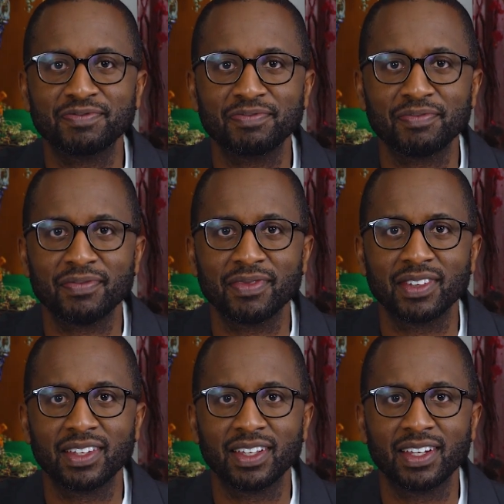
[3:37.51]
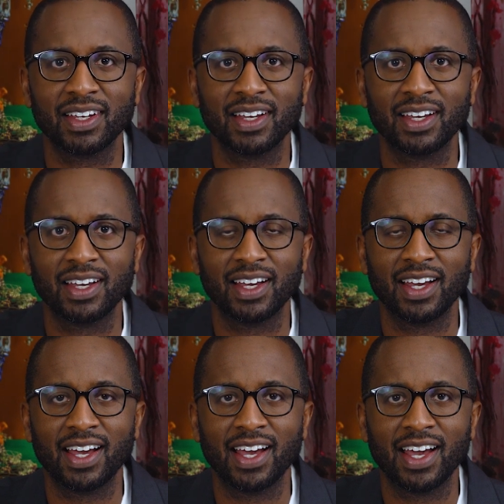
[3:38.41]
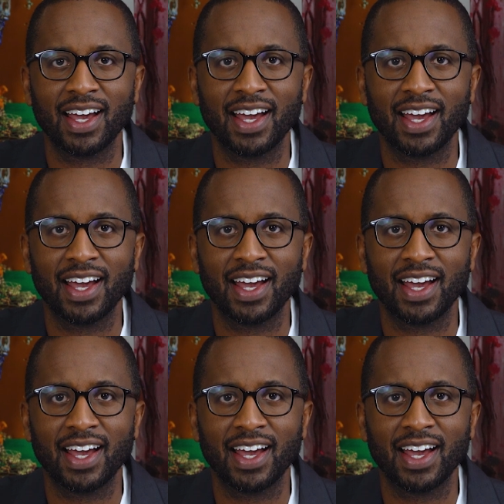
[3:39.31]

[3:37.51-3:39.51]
Nobody speaks.